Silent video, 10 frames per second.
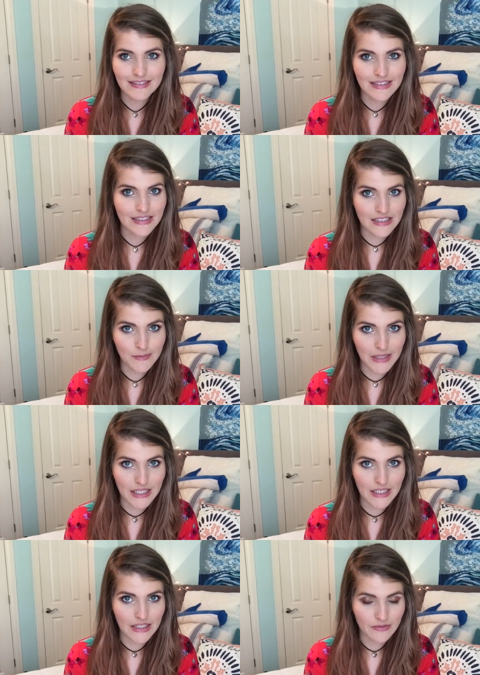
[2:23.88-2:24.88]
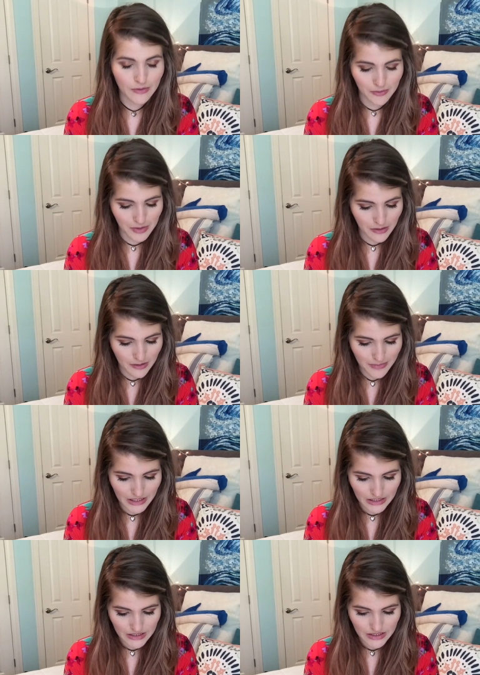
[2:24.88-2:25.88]
It's to speculate and form our own
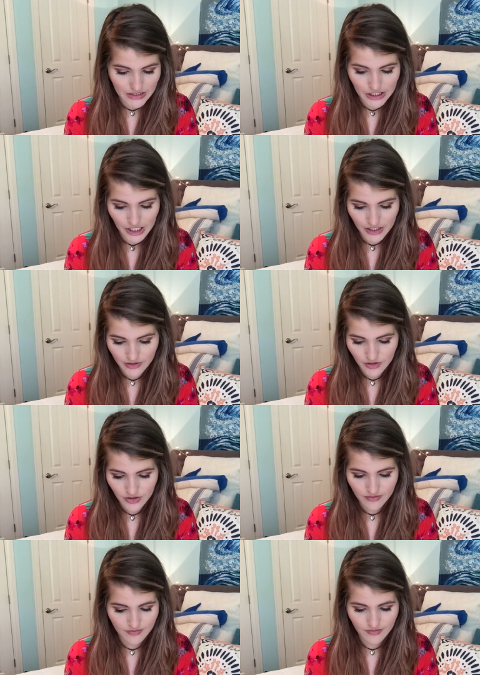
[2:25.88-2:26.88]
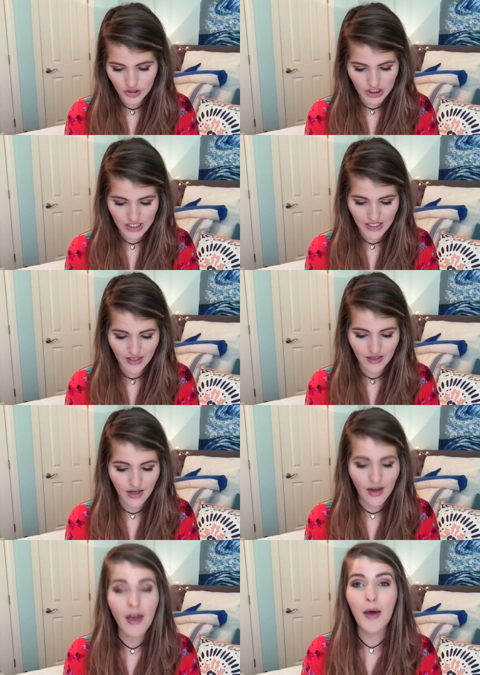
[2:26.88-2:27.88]
opinions and judge. Just kidding.
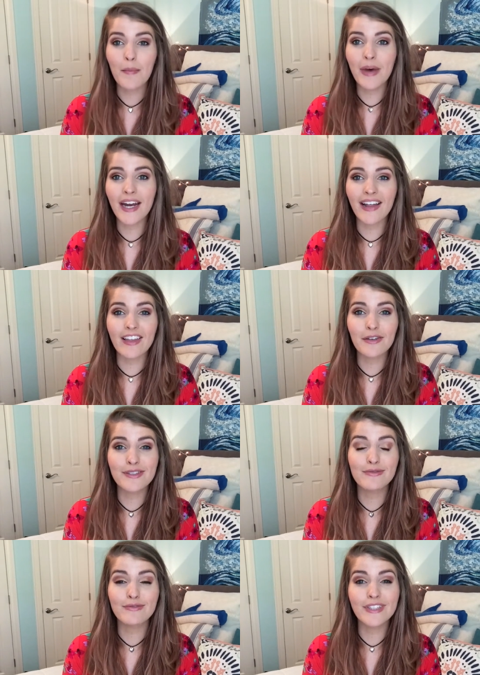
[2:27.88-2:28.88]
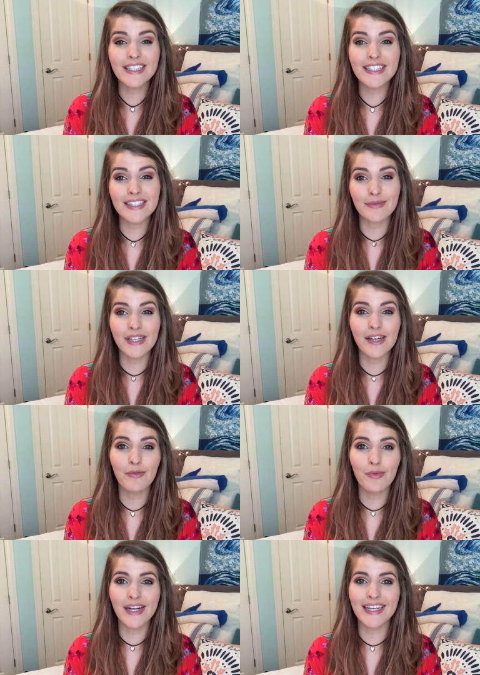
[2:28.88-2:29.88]
But I thought it was really sweet
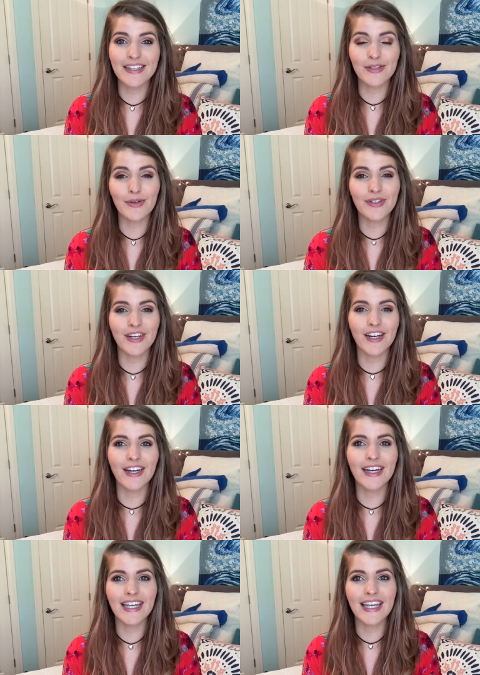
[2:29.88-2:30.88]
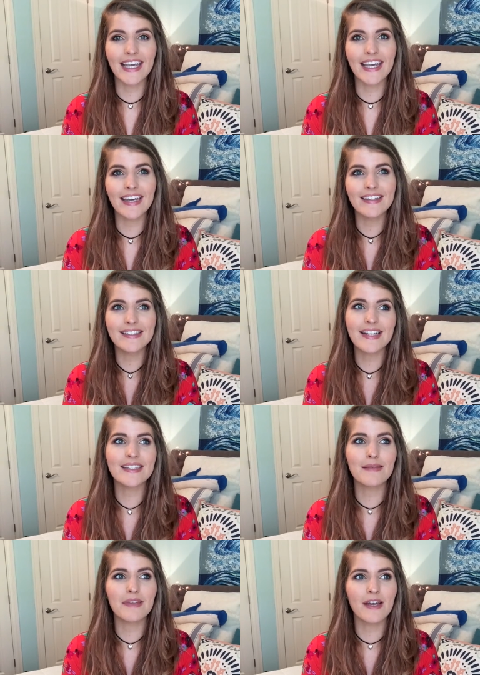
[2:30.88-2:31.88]
what he told her. He said
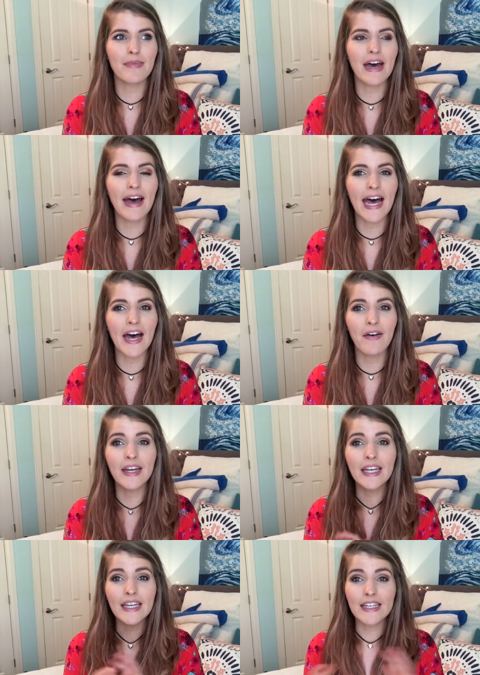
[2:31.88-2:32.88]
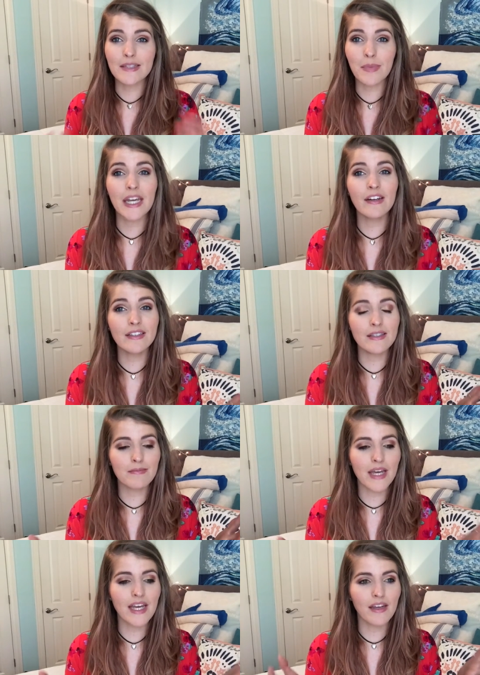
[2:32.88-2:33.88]
something about how his parents
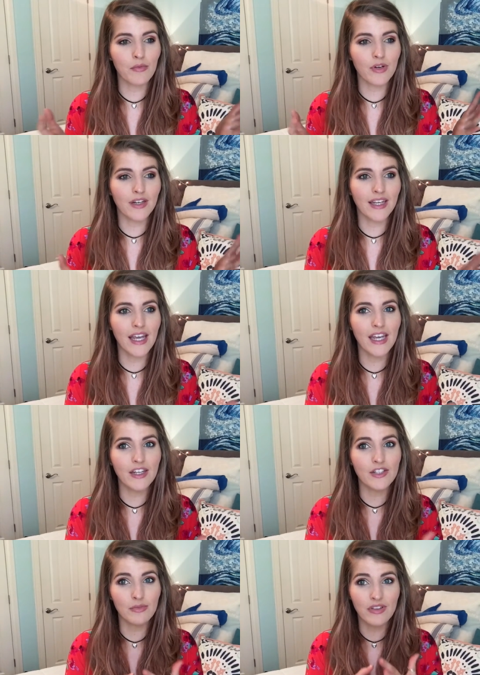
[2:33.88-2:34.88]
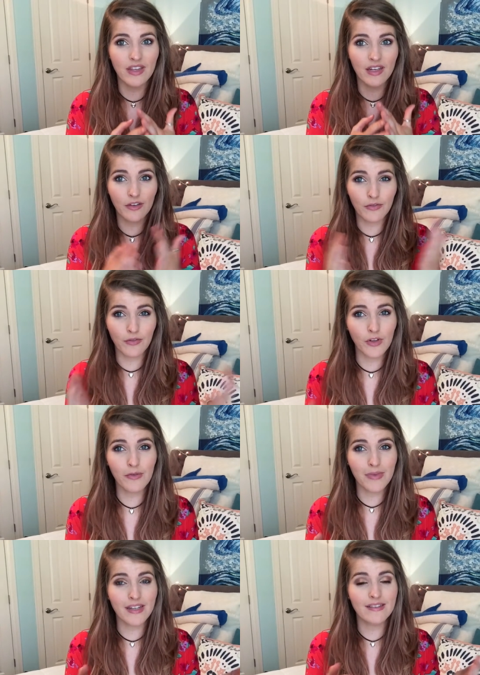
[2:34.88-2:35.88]
met and were engaged within a few
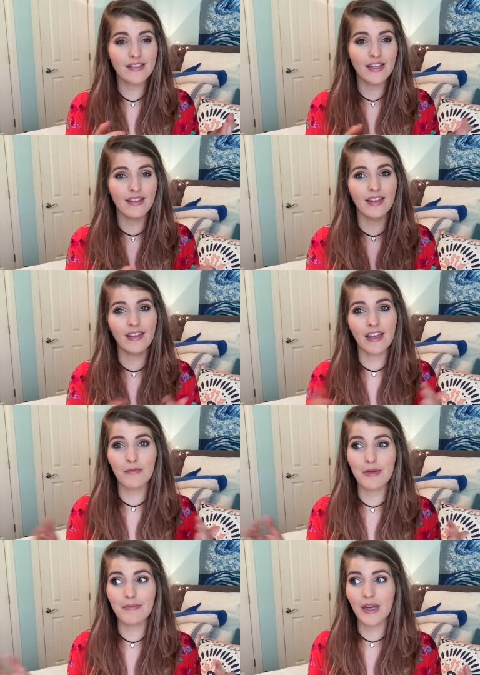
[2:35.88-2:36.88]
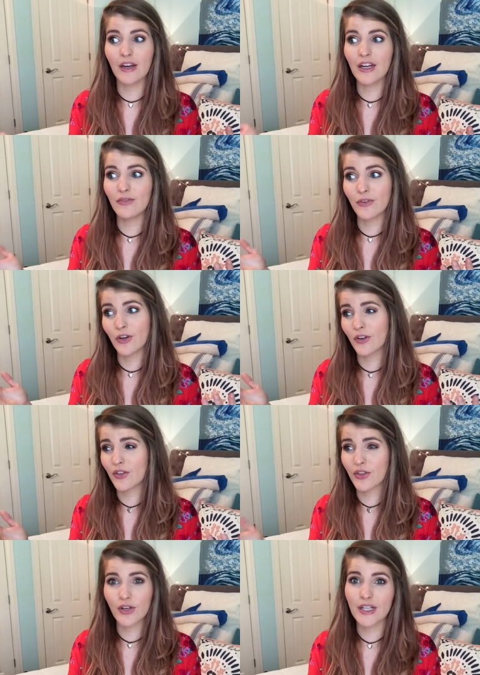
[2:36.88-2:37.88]
months, and then they've been married for
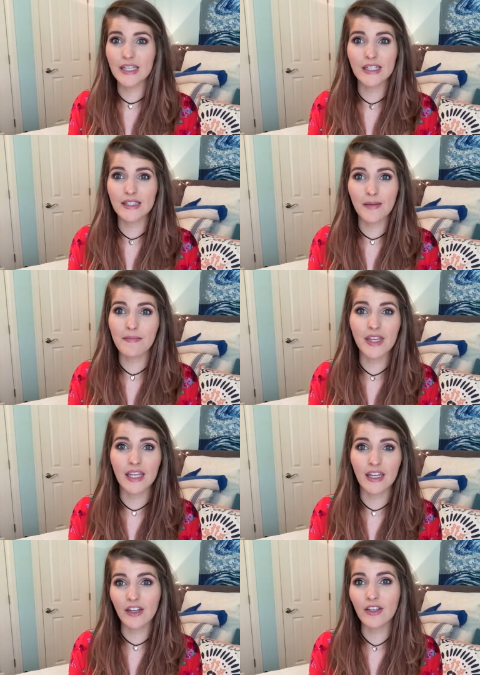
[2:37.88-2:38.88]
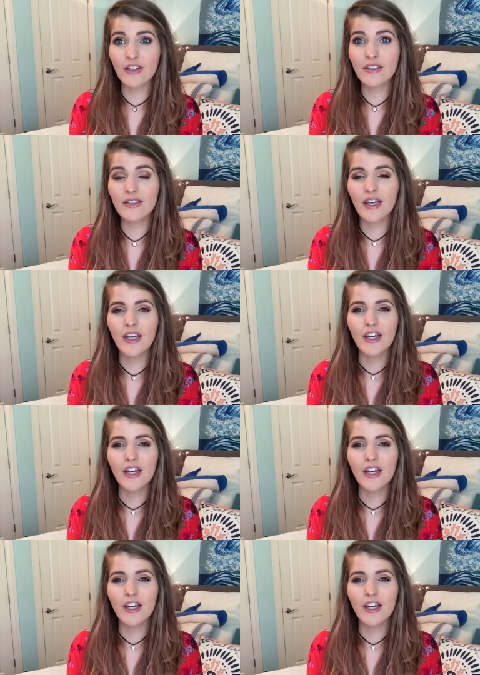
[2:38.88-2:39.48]
30-something years,